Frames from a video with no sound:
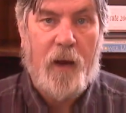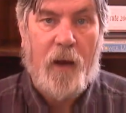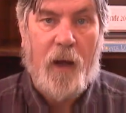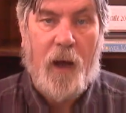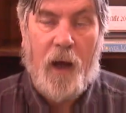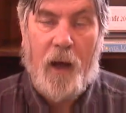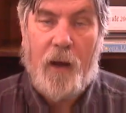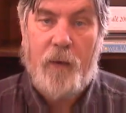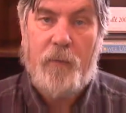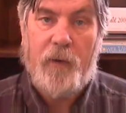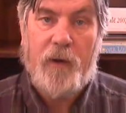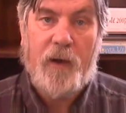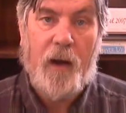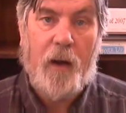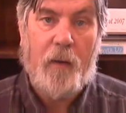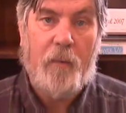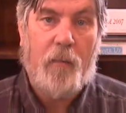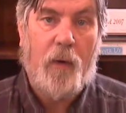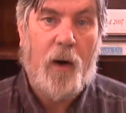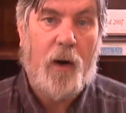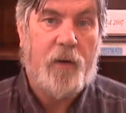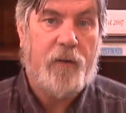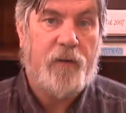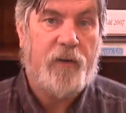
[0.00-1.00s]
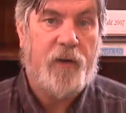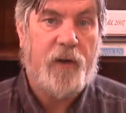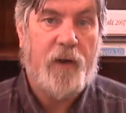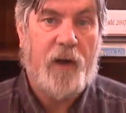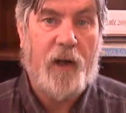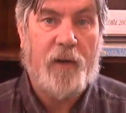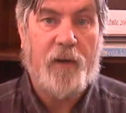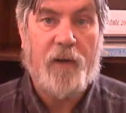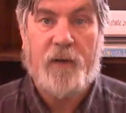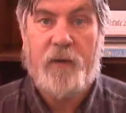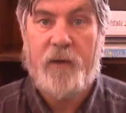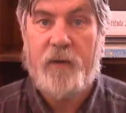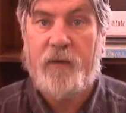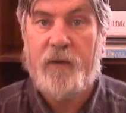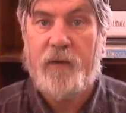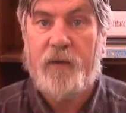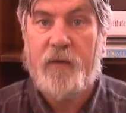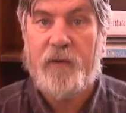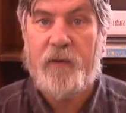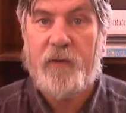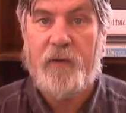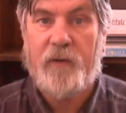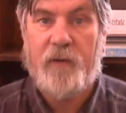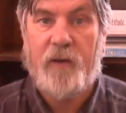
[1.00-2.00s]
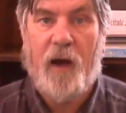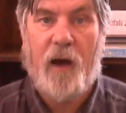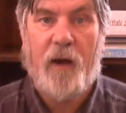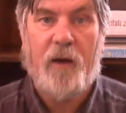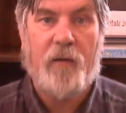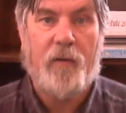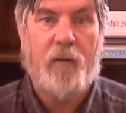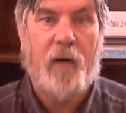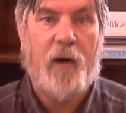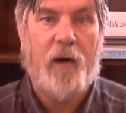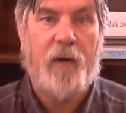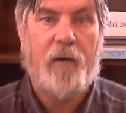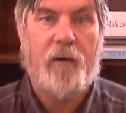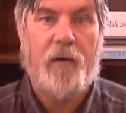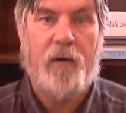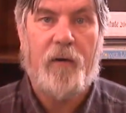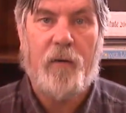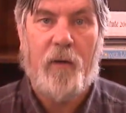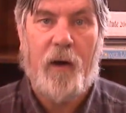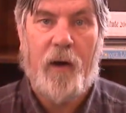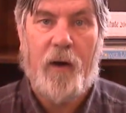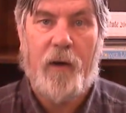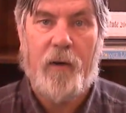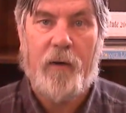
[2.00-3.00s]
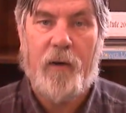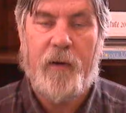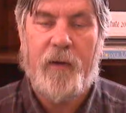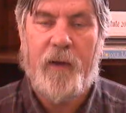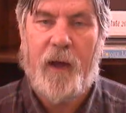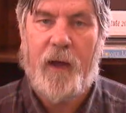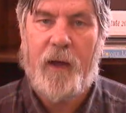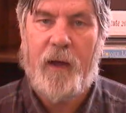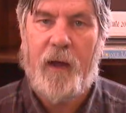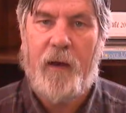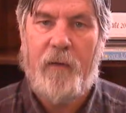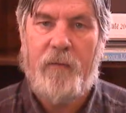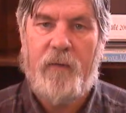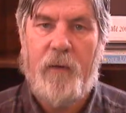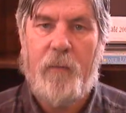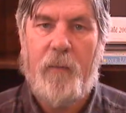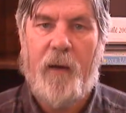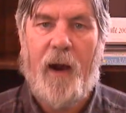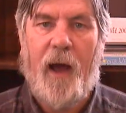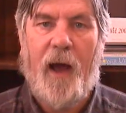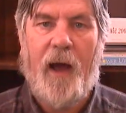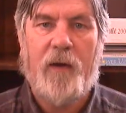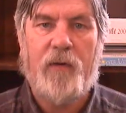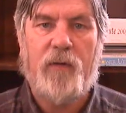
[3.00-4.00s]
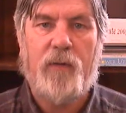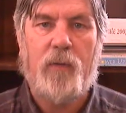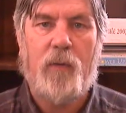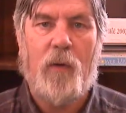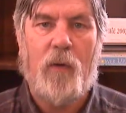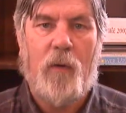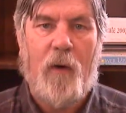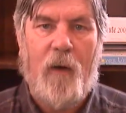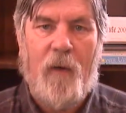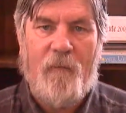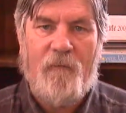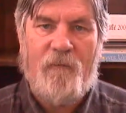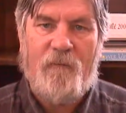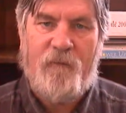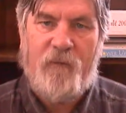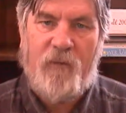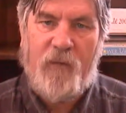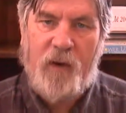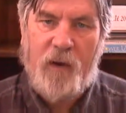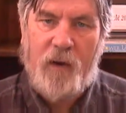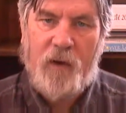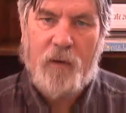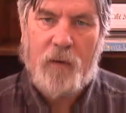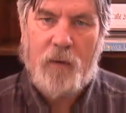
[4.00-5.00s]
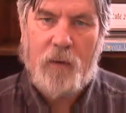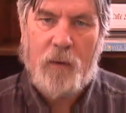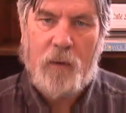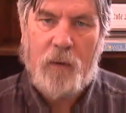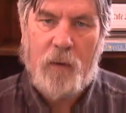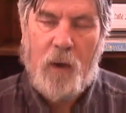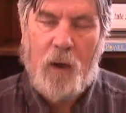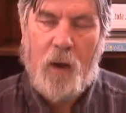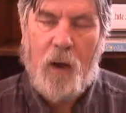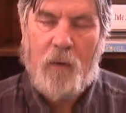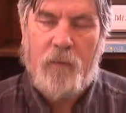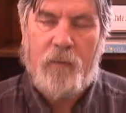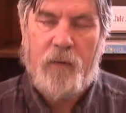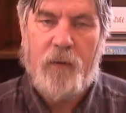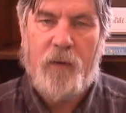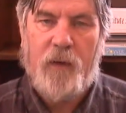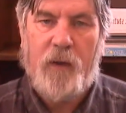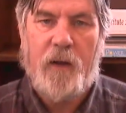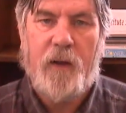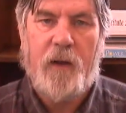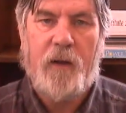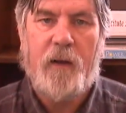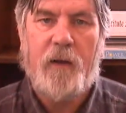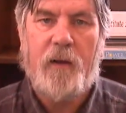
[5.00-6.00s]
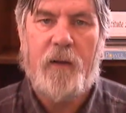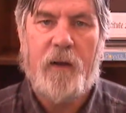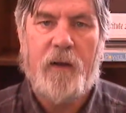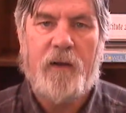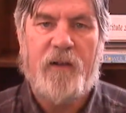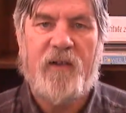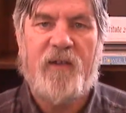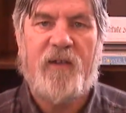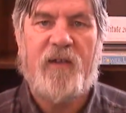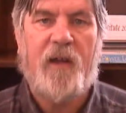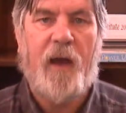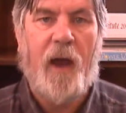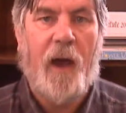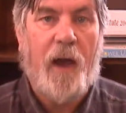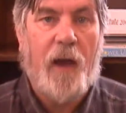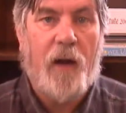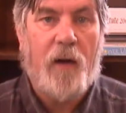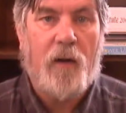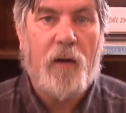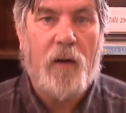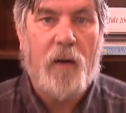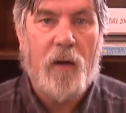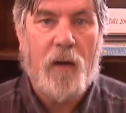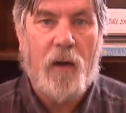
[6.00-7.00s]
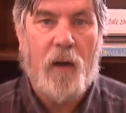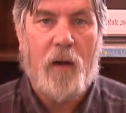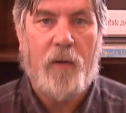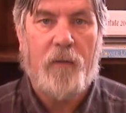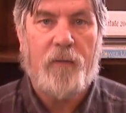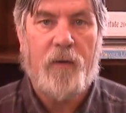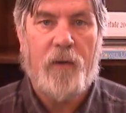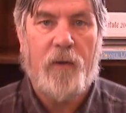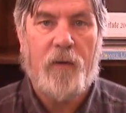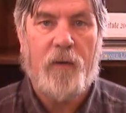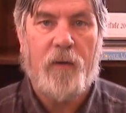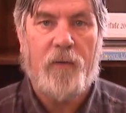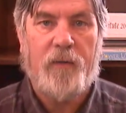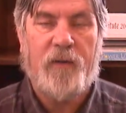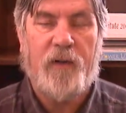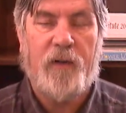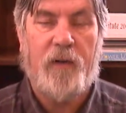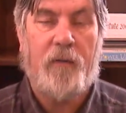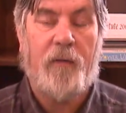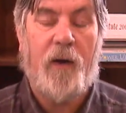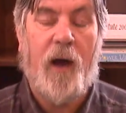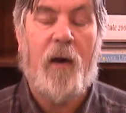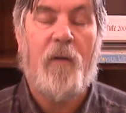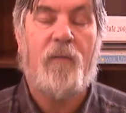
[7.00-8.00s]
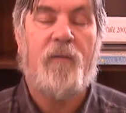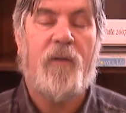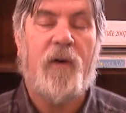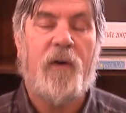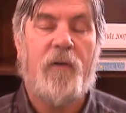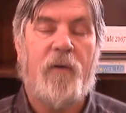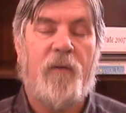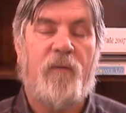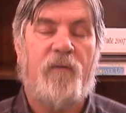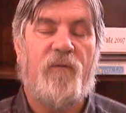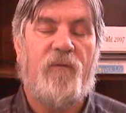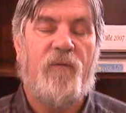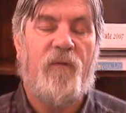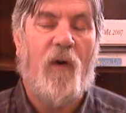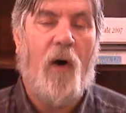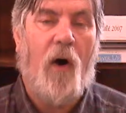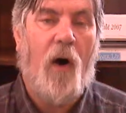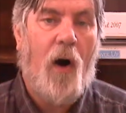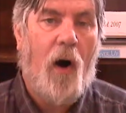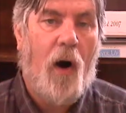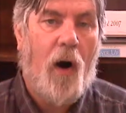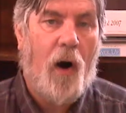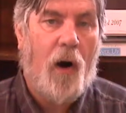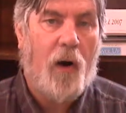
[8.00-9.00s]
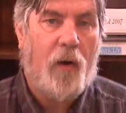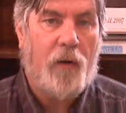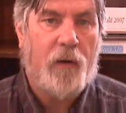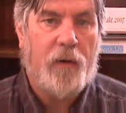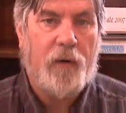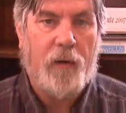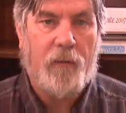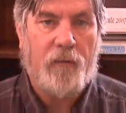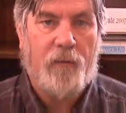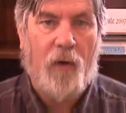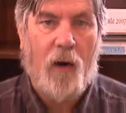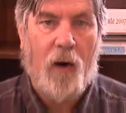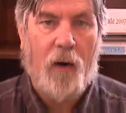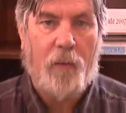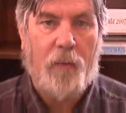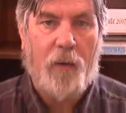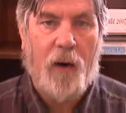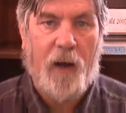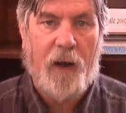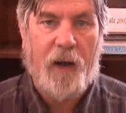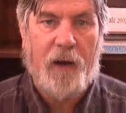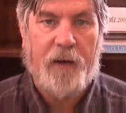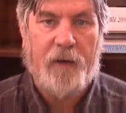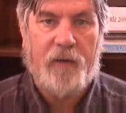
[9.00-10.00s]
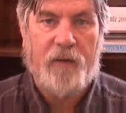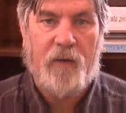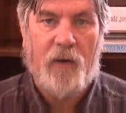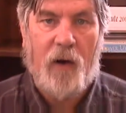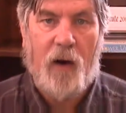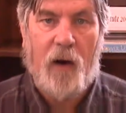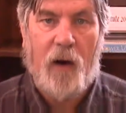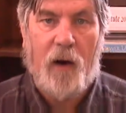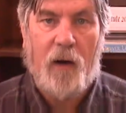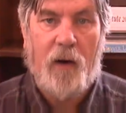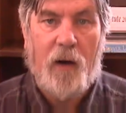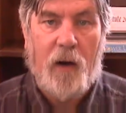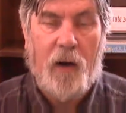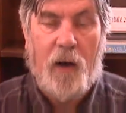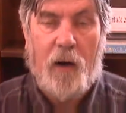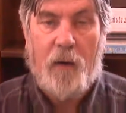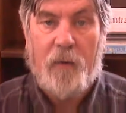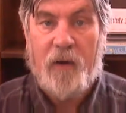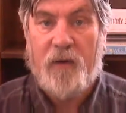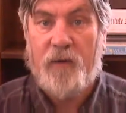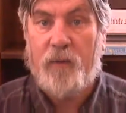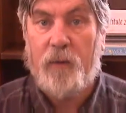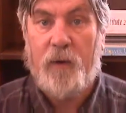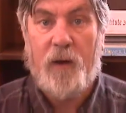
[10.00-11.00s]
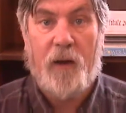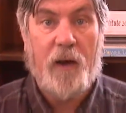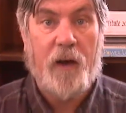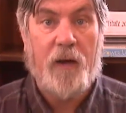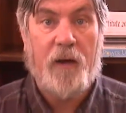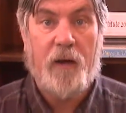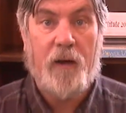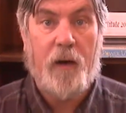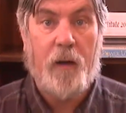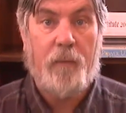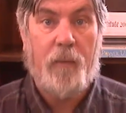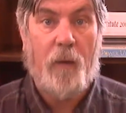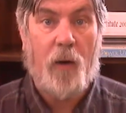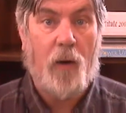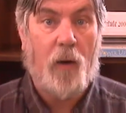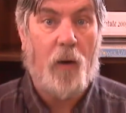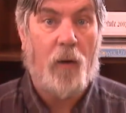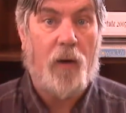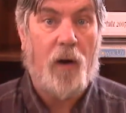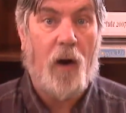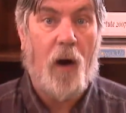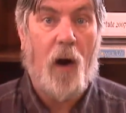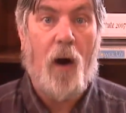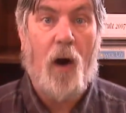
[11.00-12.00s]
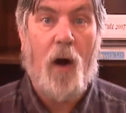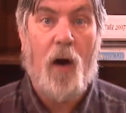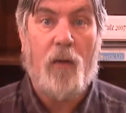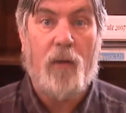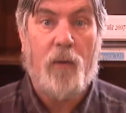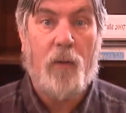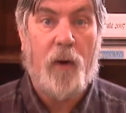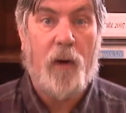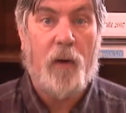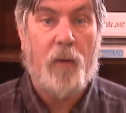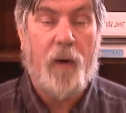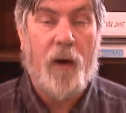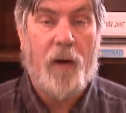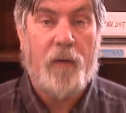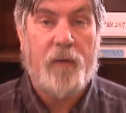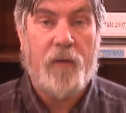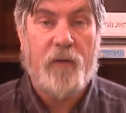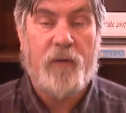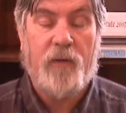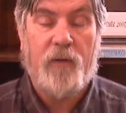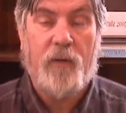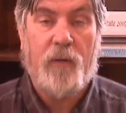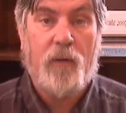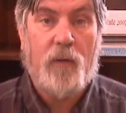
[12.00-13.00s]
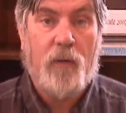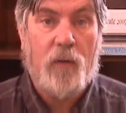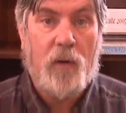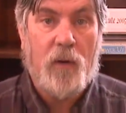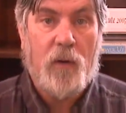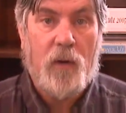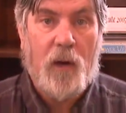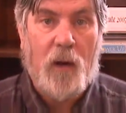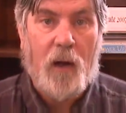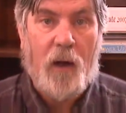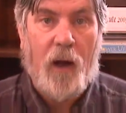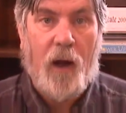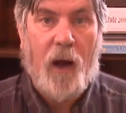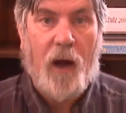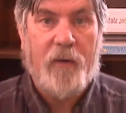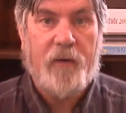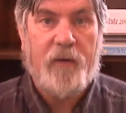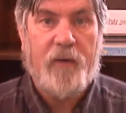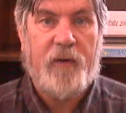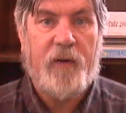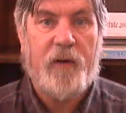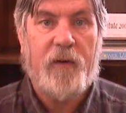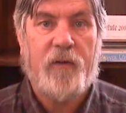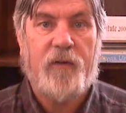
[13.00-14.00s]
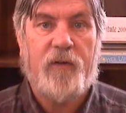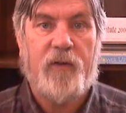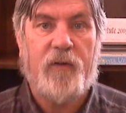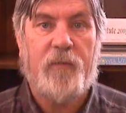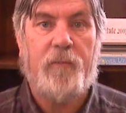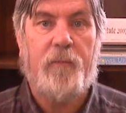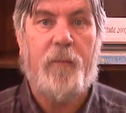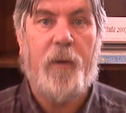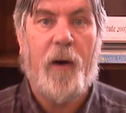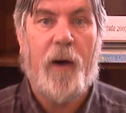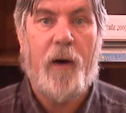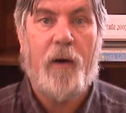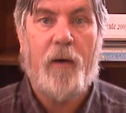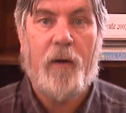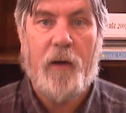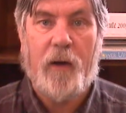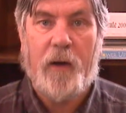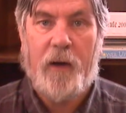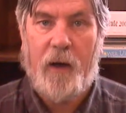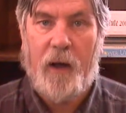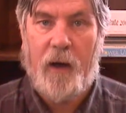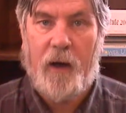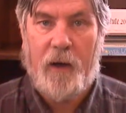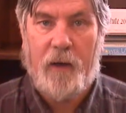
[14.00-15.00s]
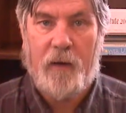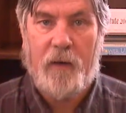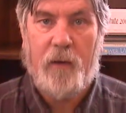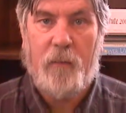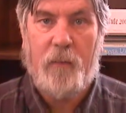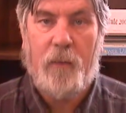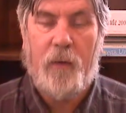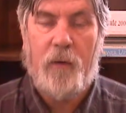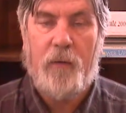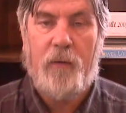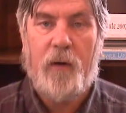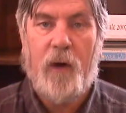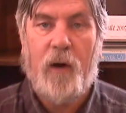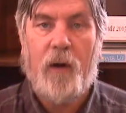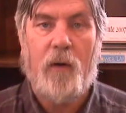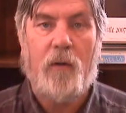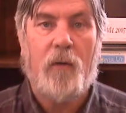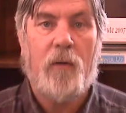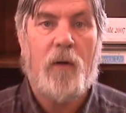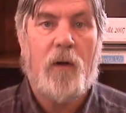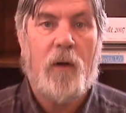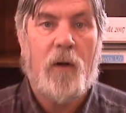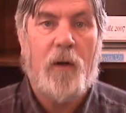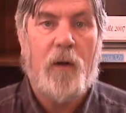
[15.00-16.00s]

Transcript: And we kept marching, and the distances got greater and greater, and that gave them an actual feel for the scale of the universe and how very far the far planets are, because we ended up going all the way around the school and still just barely getting to Pluto.